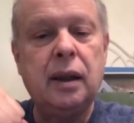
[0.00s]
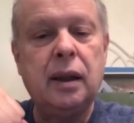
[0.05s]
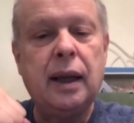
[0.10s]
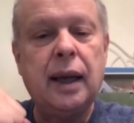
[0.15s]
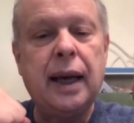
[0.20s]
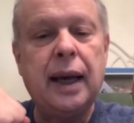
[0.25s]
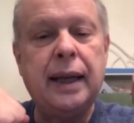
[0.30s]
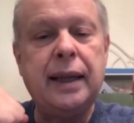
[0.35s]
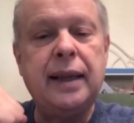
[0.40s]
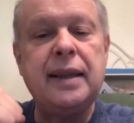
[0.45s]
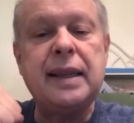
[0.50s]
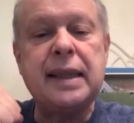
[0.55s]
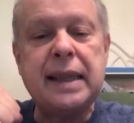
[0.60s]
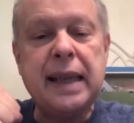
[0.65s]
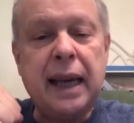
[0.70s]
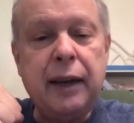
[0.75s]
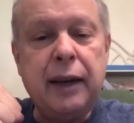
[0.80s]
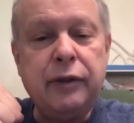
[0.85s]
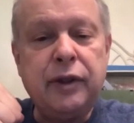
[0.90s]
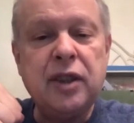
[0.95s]
and he
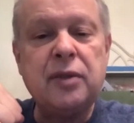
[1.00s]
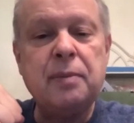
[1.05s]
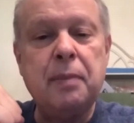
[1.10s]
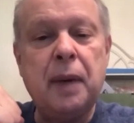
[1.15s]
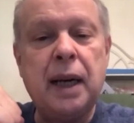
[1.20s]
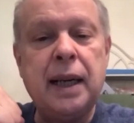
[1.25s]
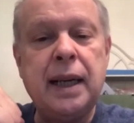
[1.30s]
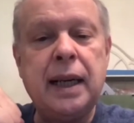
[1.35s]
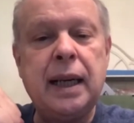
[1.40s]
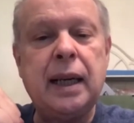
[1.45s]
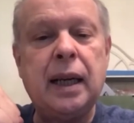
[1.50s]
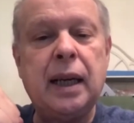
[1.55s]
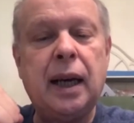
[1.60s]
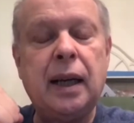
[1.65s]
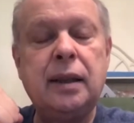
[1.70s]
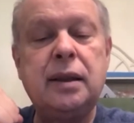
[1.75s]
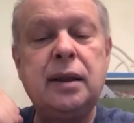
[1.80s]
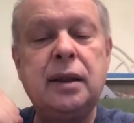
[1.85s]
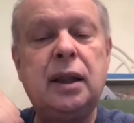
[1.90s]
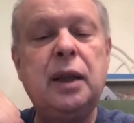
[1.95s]
saved his money
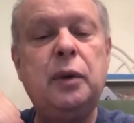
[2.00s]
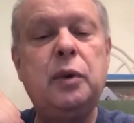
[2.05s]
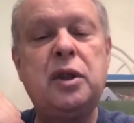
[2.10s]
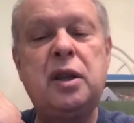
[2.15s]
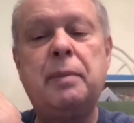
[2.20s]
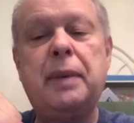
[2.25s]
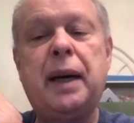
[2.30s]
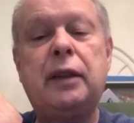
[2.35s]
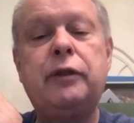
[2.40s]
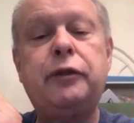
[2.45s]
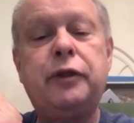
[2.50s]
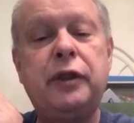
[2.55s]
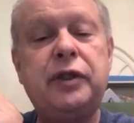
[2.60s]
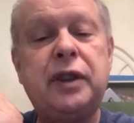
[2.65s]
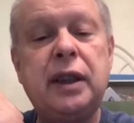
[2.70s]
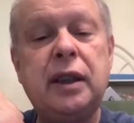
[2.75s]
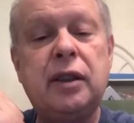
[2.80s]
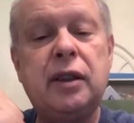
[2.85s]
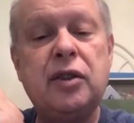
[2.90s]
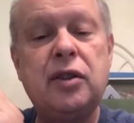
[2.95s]
until he was about fifty
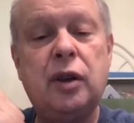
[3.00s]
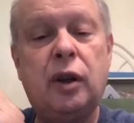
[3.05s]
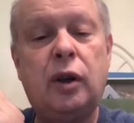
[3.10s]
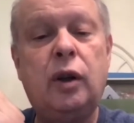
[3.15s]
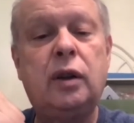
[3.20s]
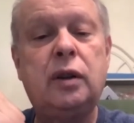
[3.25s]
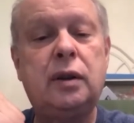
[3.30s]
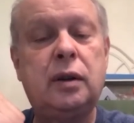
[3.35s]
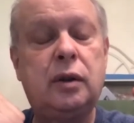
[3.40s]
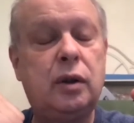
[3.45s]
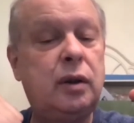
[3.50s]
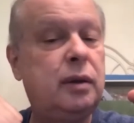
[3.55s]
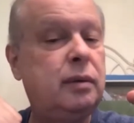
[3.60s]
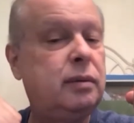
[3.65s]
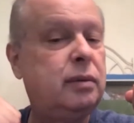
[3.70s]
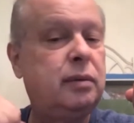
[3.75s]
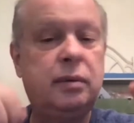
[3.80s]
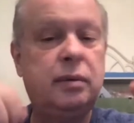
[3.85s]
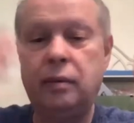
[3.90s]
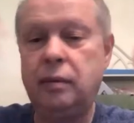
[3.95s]
years old or
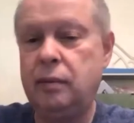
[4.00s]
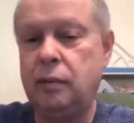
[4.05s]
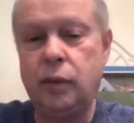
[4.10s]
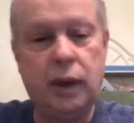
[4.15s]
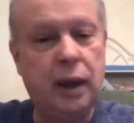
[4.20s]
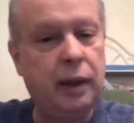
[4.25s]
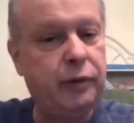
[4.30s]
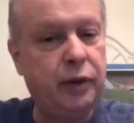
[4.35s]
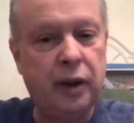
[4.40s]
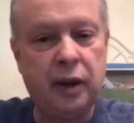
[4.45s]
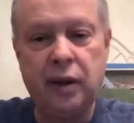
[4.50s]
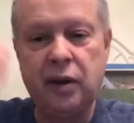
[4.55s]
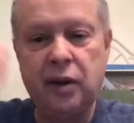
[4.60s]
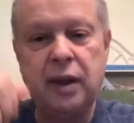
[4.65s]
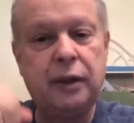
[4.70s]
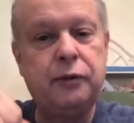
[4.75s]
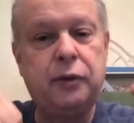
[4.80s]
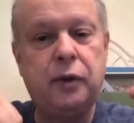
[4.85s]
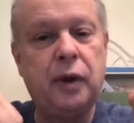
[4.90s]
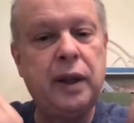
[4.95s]
whatever, in his late
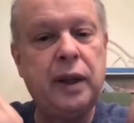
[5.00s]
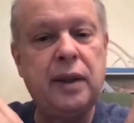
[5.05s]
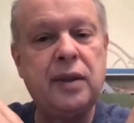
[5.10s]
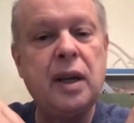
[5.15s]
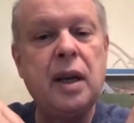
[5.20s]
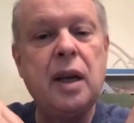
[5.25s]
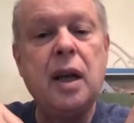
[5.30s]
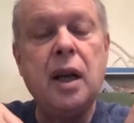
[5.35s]
forties,